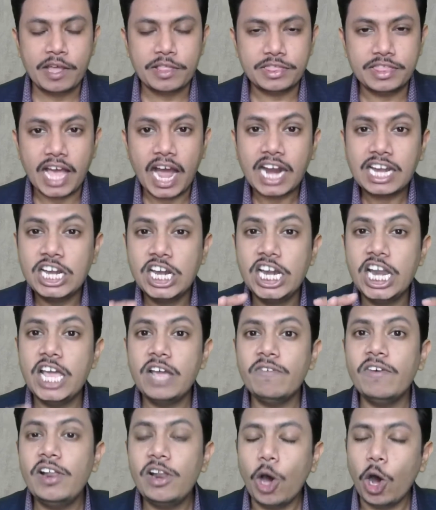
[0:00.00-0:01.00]
That
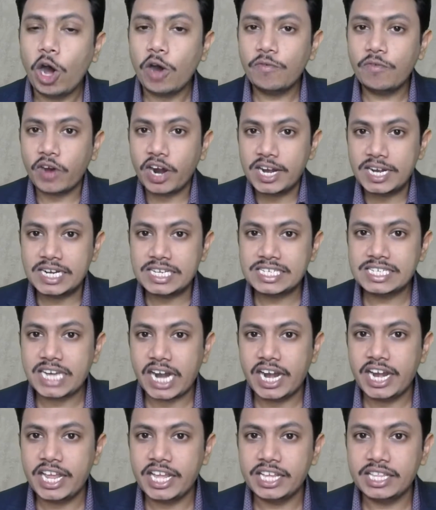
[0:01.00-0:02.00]
level of
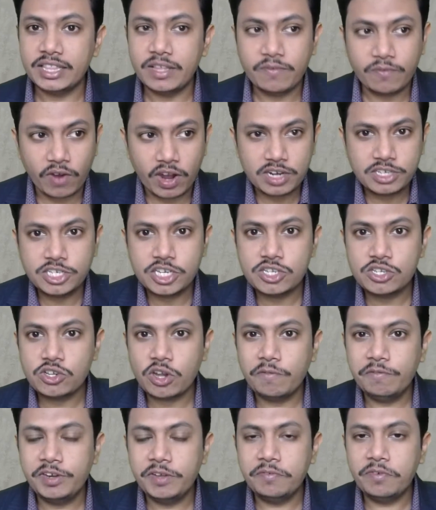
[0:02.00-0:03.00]
understanding the functions
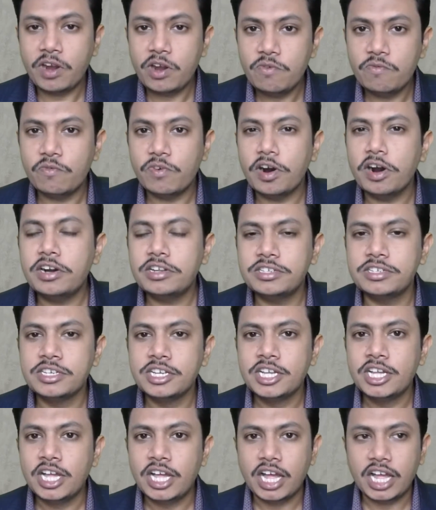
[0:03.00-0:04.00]
of different
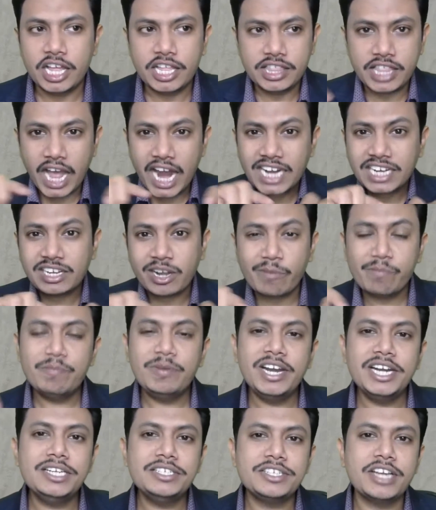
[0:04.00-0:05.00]
words in that
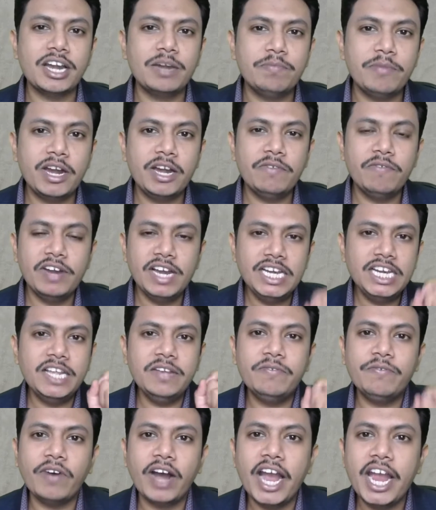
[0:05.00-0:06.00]
complete statement will
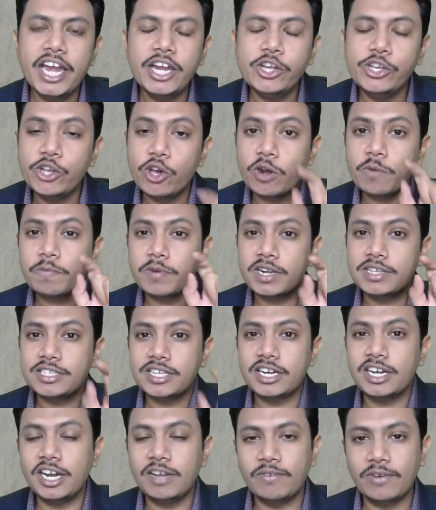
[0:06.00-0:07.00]
define your
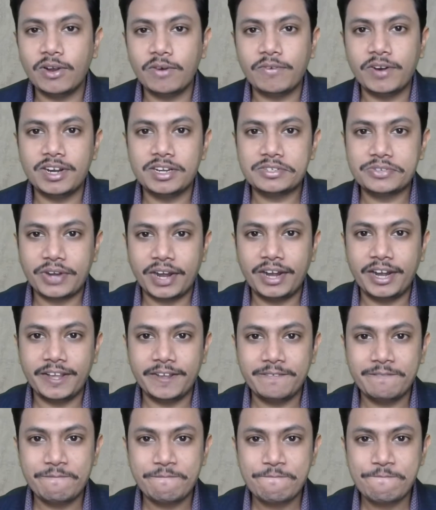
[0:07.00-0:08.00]
present level of
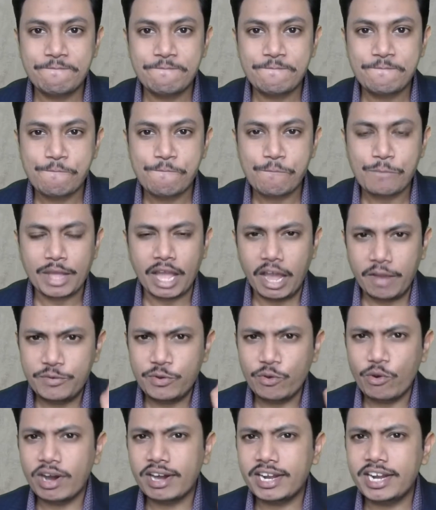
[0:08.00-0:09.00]
understanding. If
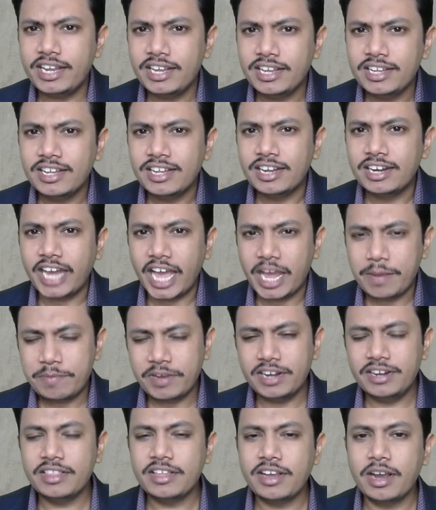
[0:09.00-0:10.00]
you agree, type
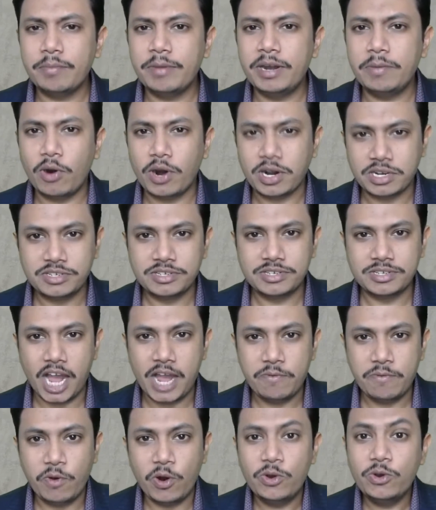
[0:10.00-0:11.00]
it in the comment box.
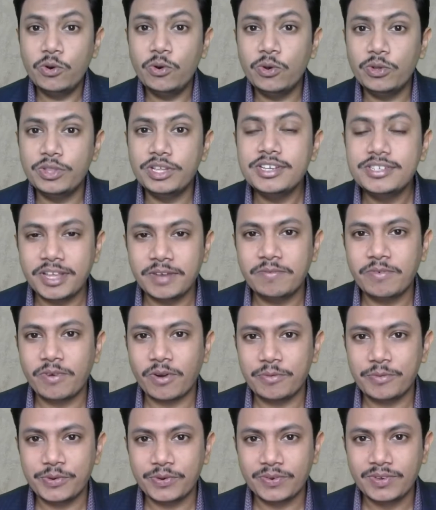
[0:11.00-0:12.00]
I want to know this thing
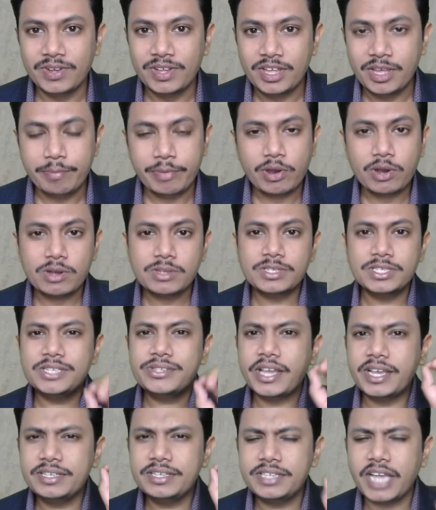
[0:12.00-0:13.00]
from you because
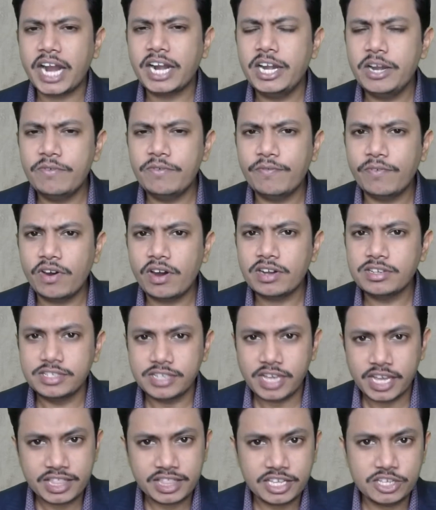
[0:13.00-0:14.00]
this exactly
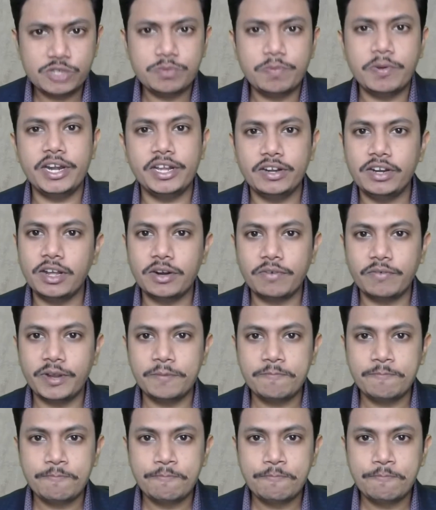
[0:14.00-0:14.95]
works in this particular way.